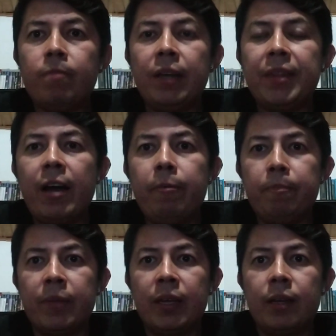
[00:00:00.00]
Now,
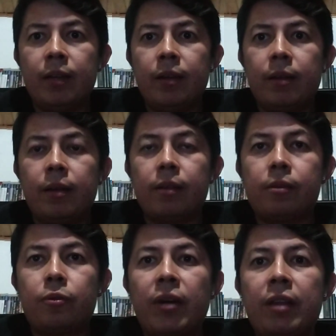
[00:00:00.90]

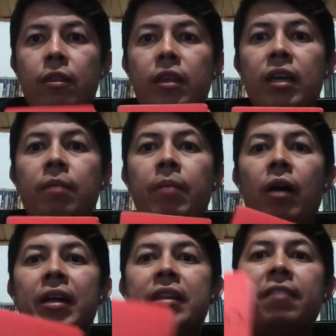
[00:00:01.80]
try to think
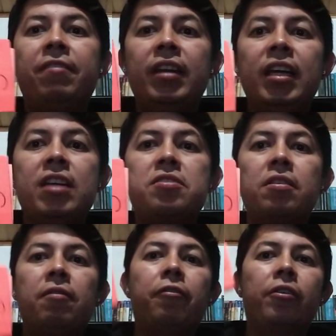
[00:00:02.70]
about a
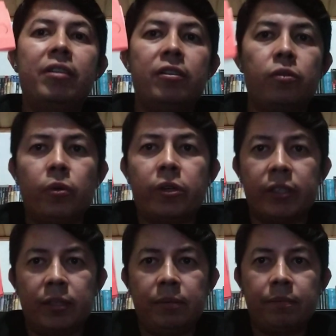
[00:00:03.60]
definition for this word.
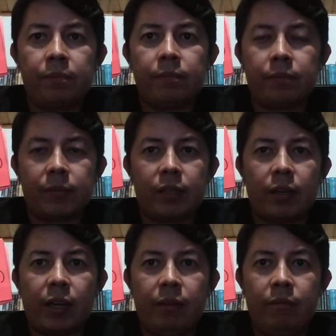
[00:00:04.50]

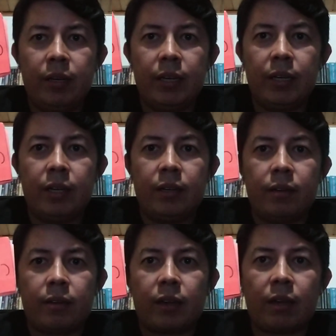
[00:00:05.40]
Okay?
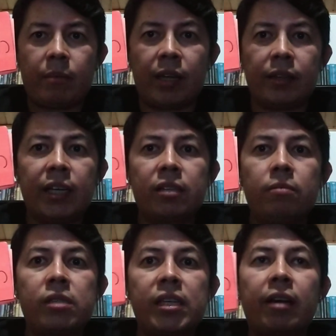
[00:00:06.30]
Come on, take
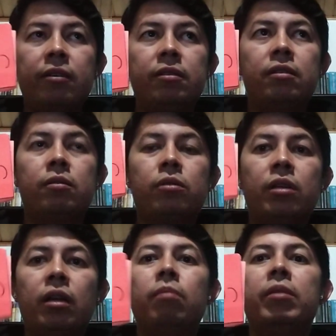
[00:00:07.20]
some seconds to
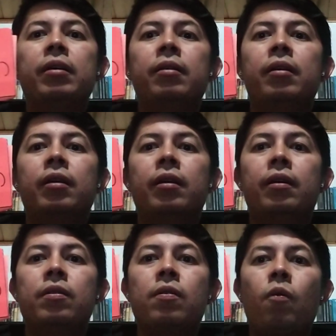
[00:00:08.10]
tell me
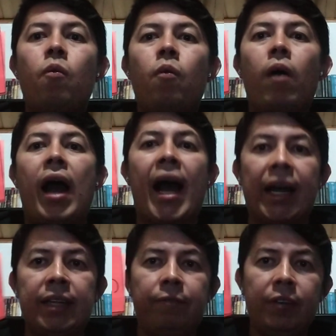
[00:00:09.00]

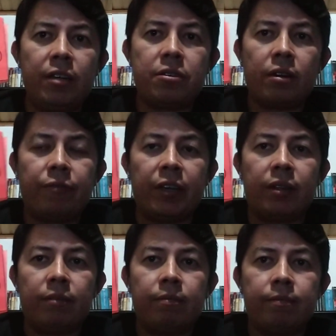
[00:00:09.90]
a definition of it.
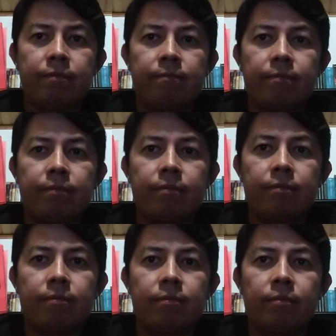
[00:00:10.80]

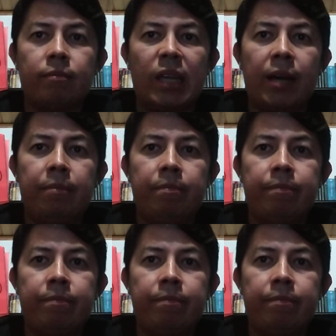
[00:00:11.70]
Yeah?